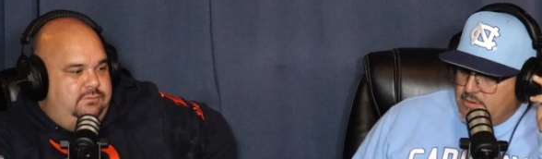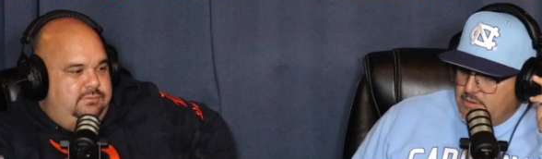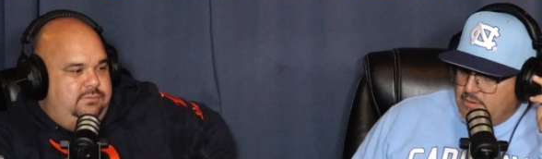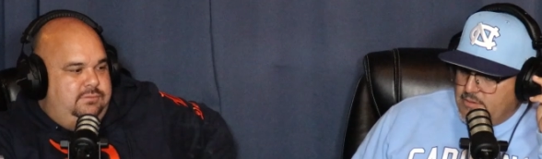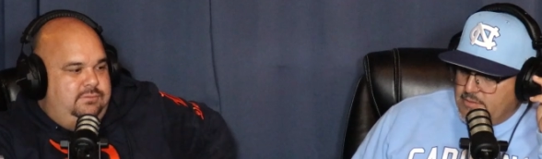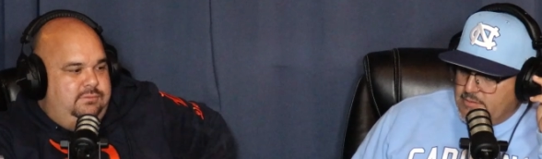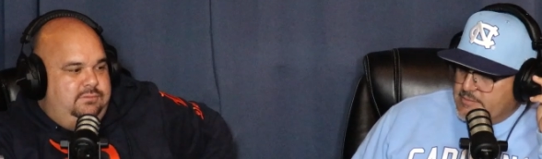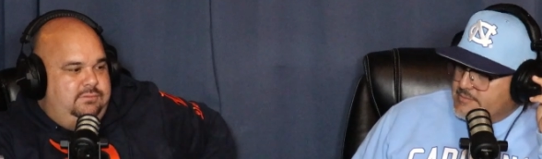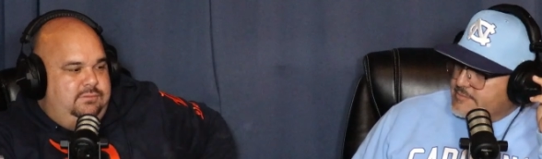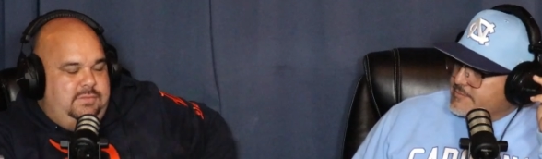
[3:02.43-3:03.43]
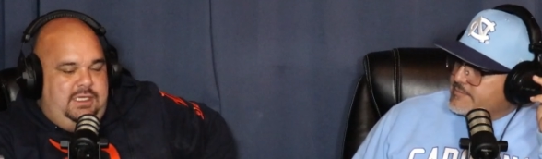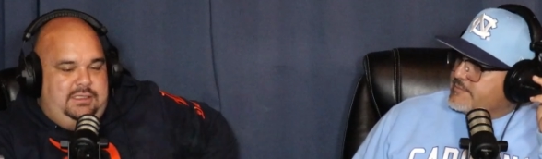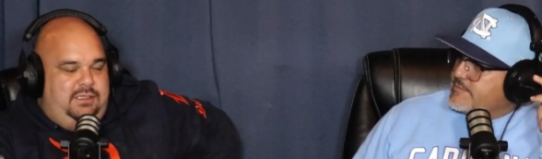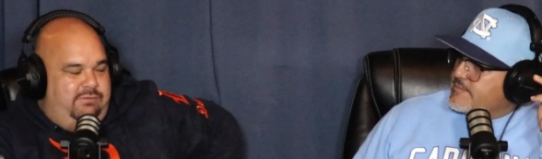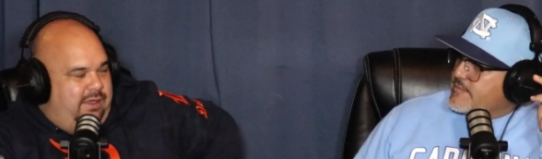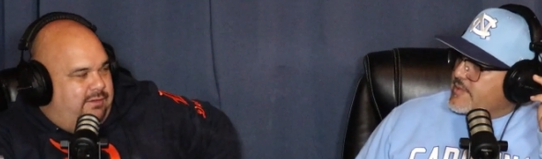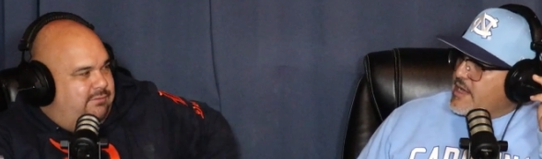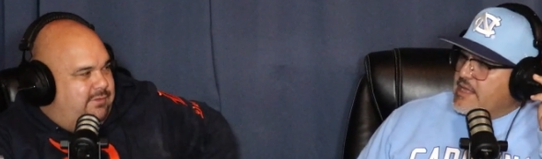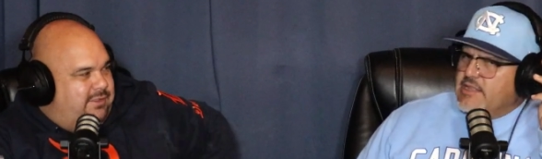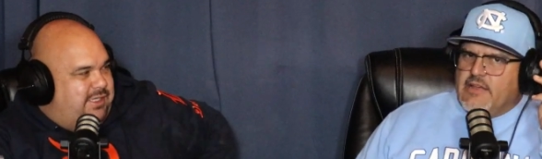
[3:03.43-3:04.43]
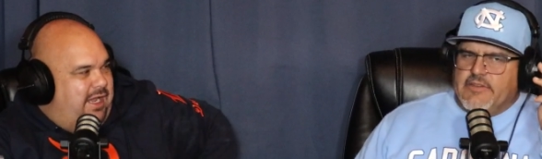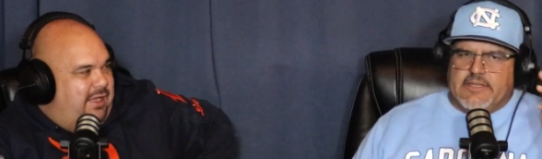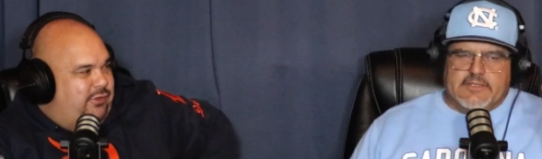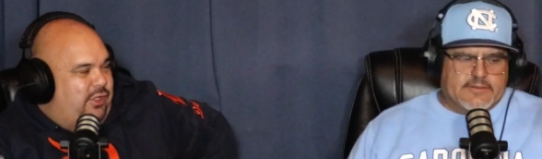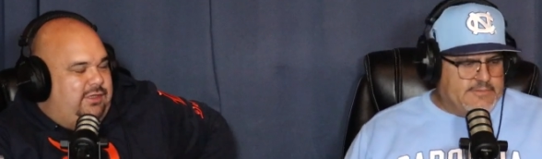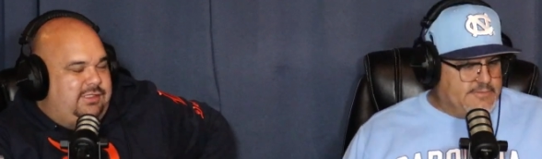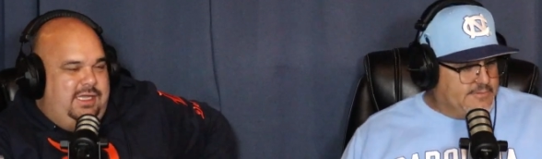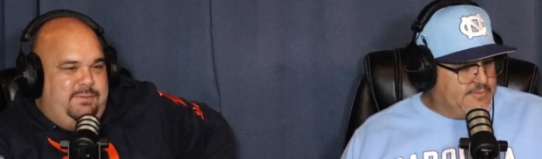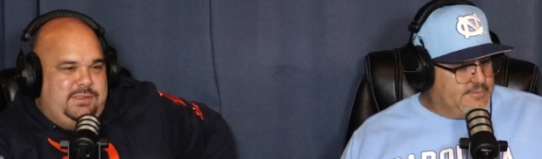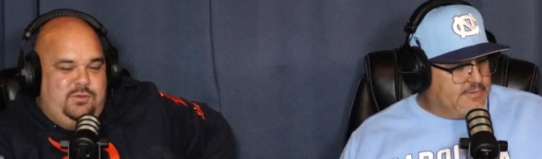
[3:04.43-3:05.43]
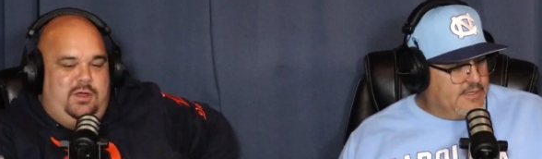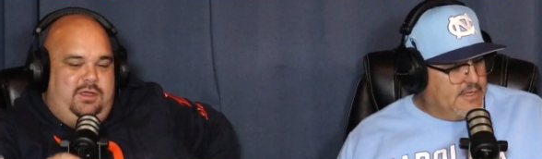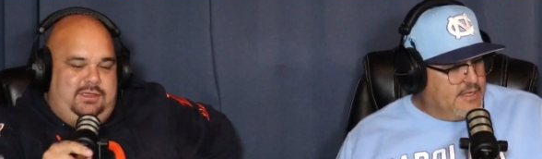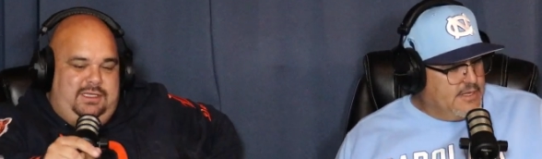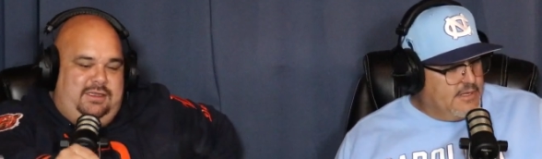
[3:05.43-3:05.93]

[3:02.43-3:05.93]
Speaker 1: a half. I love that. I love I, it. I thought the same as well. I think the